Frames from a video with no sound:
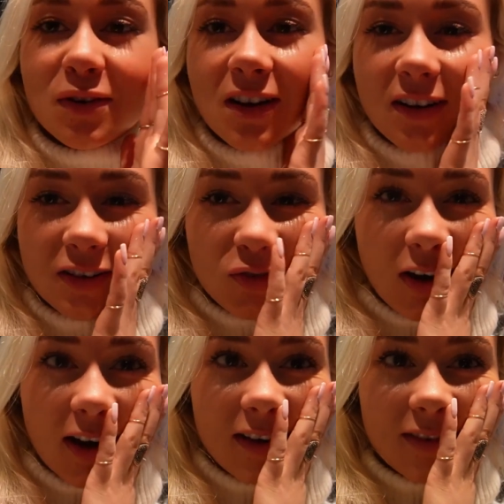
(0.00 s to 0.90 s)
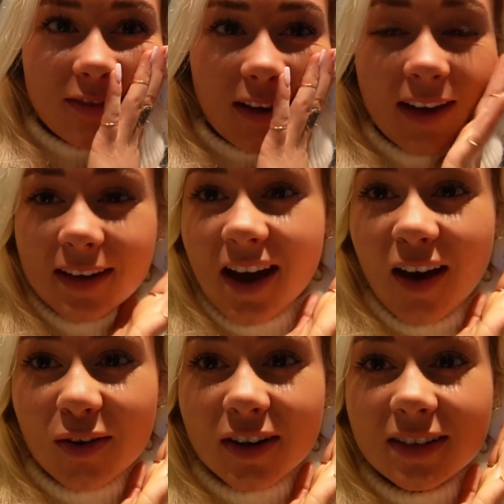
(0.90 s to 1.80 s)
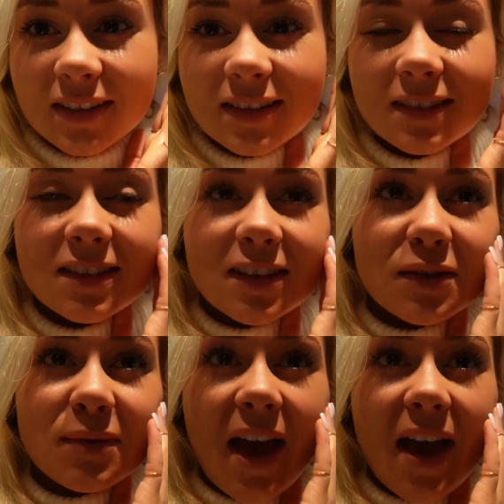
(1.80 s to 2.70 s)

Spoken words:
we're gonna drive 8 hours. It's gonna be